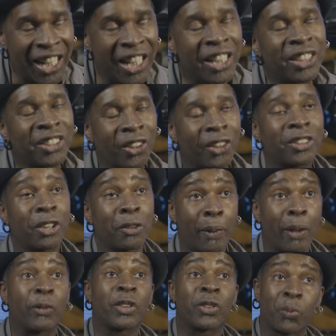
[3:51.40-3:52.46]
he started the
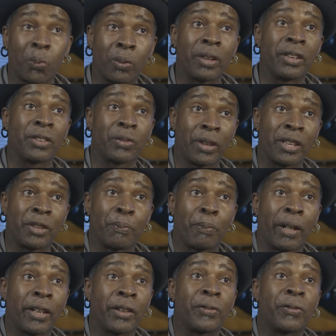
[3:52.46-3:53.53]
band with his
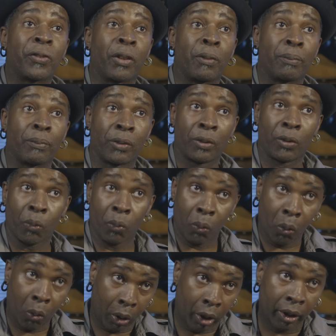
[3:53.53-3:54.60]
buddy from the
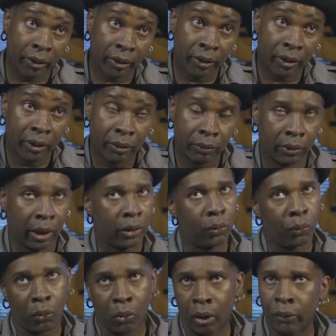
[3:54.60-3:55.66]
war, not the
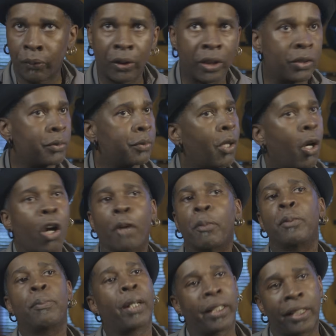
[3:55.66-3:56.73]
war, his
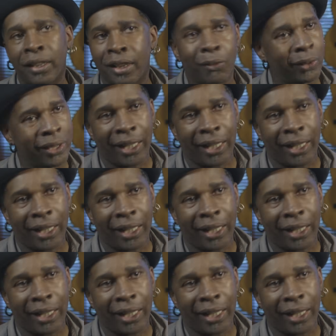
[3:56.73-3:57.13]
army buddy. He was